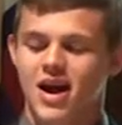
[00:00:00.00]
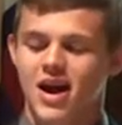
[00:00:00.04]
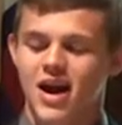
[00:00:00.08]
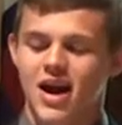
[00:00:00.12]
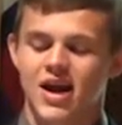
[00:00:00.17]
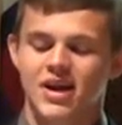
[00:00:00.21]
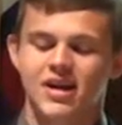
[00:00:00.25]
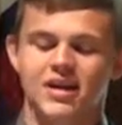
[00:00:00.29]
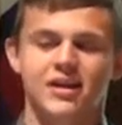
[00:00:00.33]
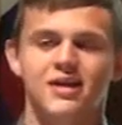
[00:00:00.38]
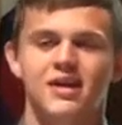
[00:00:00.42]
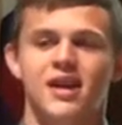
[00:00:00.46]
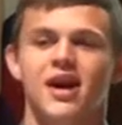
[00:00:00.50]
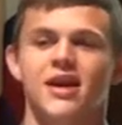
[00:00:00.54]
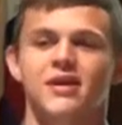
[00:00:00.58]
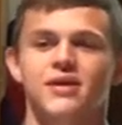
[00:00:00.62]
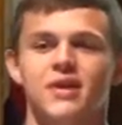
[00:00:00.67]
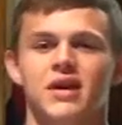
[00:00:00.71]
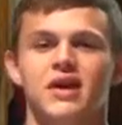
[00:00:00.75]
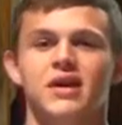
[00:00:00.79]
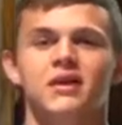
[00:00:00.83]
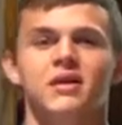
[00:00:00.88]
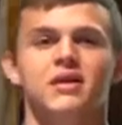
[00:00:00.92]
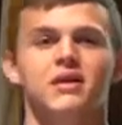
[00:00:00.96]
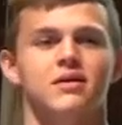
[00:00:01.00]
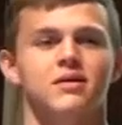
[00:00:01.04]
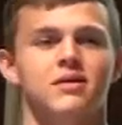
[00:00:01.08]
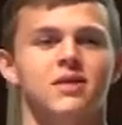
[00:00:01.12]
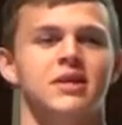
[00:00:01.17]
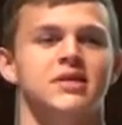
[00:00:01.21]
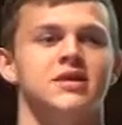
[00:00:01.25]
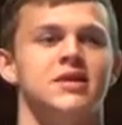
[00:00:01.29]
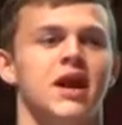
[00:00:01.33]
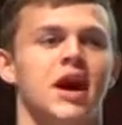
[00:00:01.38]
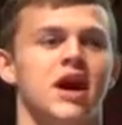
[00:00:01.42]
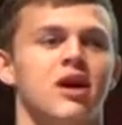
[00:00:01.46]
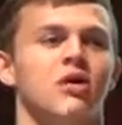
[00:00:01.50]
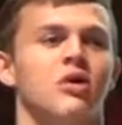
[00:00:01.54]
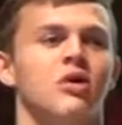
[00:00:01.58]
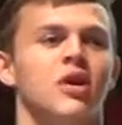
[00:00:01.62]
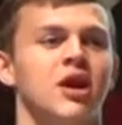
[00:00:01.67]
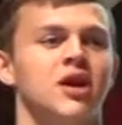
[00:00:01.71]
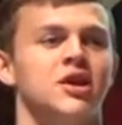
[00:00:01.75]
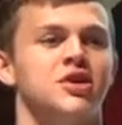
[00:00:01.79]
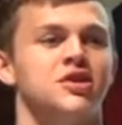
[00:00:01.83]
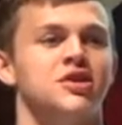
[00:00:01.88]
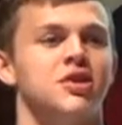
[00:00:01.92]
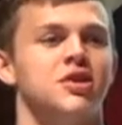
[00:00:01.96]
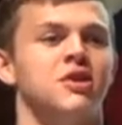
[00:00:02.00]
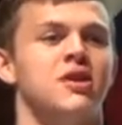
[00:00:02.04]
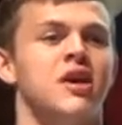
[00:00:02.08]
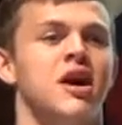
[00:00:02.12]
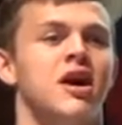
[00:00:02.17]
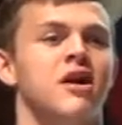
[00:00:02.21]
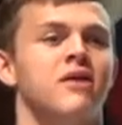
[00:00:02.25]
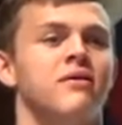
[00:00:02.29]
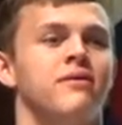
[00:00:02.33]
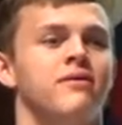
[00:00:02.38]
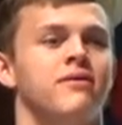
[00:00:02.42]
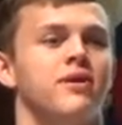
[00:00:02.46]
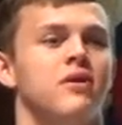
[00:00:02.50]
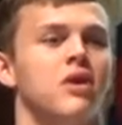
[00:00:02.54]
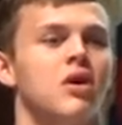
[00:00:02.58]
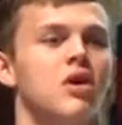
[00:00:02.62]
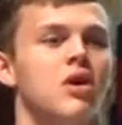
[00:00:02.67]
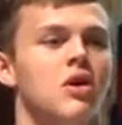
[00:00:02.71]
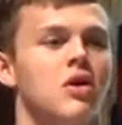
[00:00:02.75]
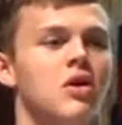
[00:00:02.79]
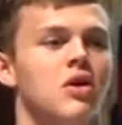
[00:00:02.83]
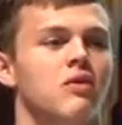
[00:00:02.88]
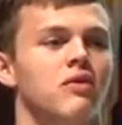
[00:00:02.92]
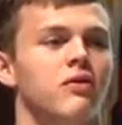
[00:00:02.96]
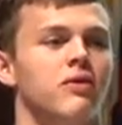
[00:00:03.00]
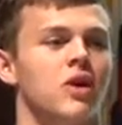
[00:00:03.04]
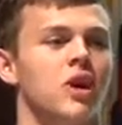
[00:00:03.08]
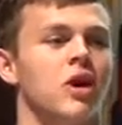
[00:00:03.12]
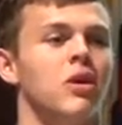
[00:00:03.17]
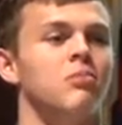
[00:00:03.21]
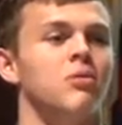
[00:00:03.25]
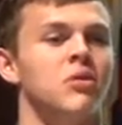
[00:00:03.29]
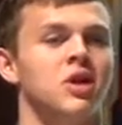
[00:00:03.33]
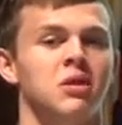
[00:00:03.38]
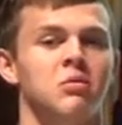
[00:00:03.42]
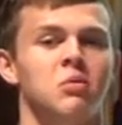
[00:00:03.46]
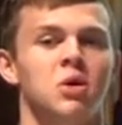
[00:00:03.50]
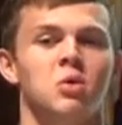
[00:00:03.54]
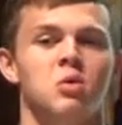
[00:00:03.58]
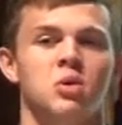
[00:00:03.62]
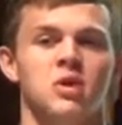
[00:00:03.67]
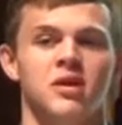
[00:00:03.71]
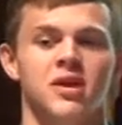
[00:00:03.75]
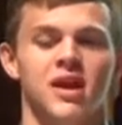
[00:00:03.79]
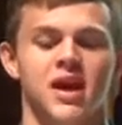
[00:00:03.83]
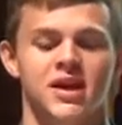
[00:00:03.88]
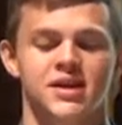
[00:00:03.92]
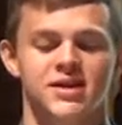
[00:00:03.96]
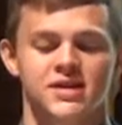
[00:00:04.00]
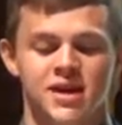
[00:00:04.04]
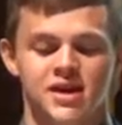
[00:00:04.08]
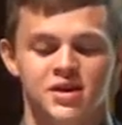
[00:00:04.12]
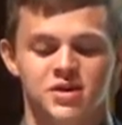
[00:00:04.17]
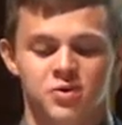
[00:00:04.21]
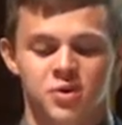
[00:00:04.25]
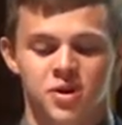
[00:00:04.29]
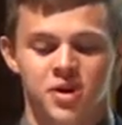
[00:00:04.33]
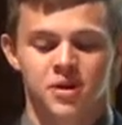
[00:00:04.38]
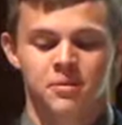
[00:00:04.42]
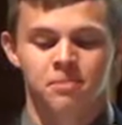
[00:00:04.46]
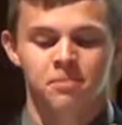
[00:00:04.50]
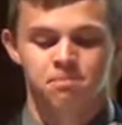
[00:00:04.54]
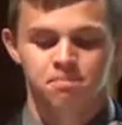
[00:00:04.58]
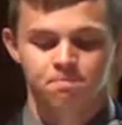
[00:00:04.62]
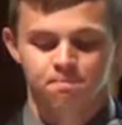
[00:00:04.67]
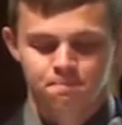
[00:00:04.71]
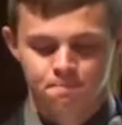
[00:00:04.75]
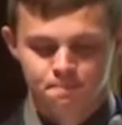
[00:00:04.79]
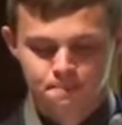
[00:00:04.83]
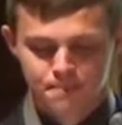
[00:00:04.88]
cannot thank this congregation enough for helping me realize that dream.